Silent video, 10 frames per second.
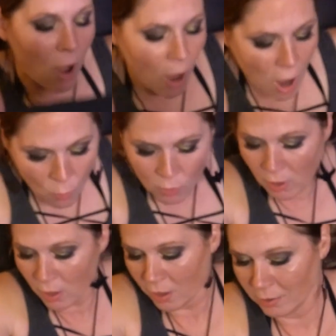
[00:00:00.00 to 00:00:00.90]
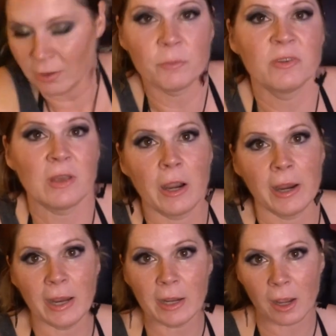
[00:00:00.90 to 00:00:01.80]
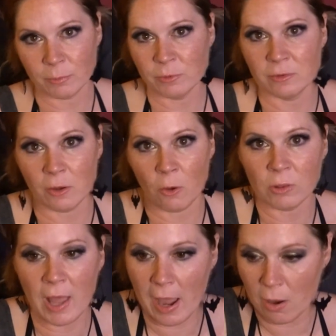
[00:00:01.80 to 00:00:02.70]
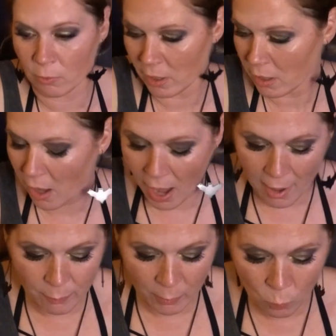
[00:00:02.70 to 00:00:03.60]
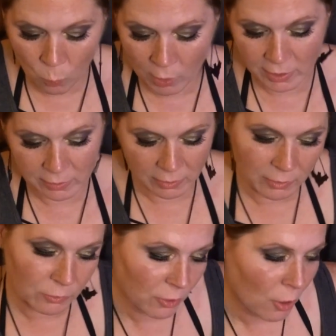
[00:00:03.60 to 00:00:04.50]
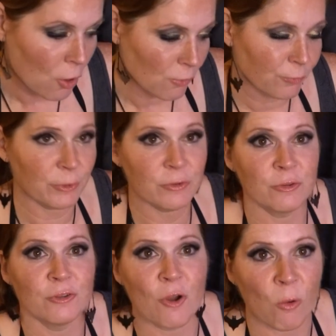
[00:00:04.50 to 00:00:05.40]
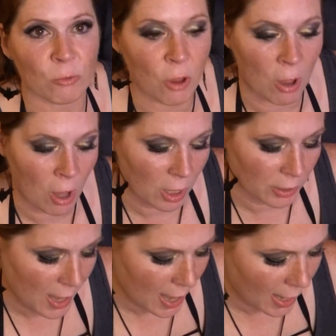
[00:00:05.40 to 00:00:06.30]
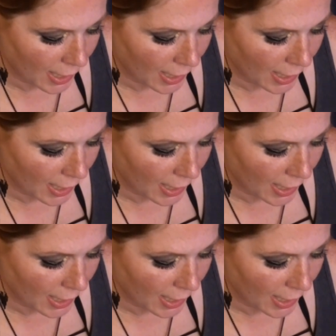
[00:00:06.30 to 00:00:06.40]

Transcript: Oh, I'm sorry, I'm so loud. I've been wanting these for so long and